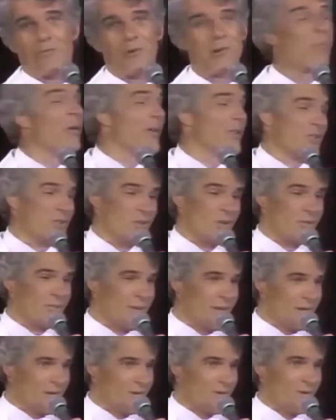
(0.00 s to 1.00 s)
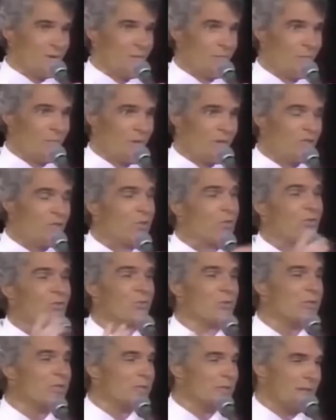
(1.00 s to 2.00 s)
3 weeks ago, I met a girl, and she was
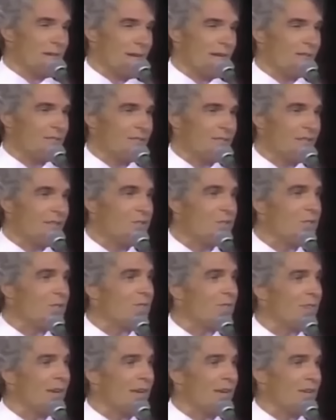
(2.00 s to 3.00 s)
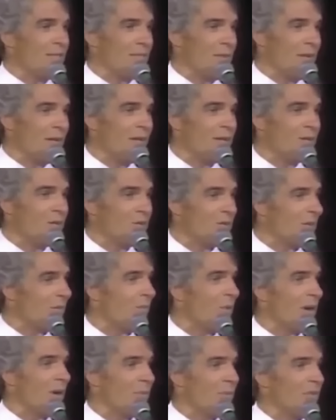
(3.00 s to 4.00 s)
real nice, and she invited me to her
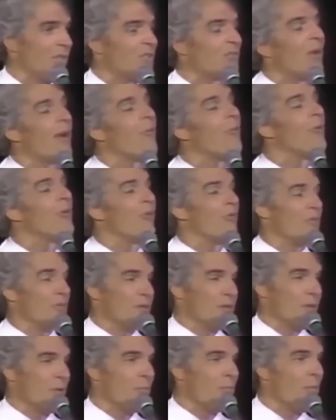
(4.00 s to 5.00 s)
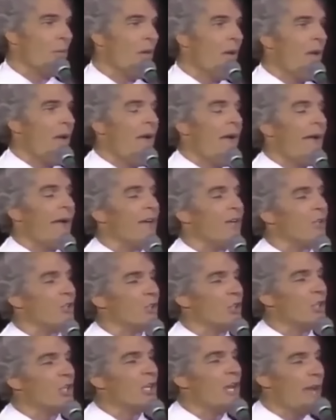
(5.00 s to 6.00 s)
apartment. So I went over there, and
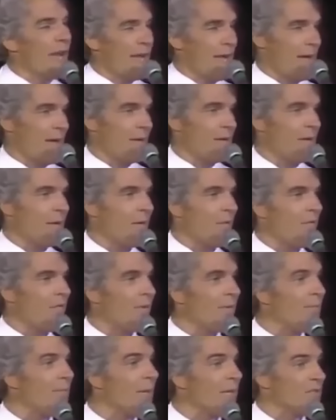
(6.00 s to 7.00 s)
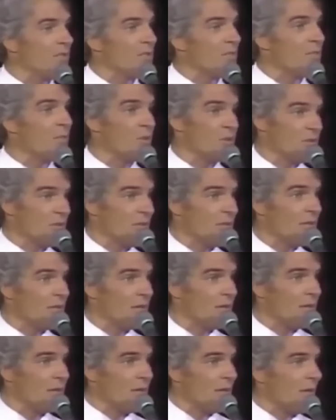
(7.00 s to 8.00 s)
she had the best pussy
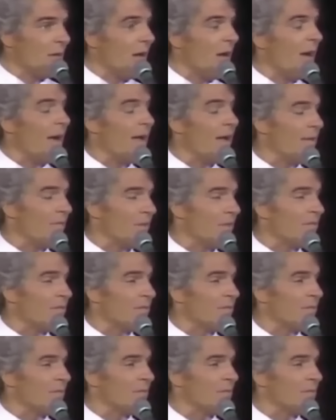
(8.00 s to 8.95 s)
I have ever...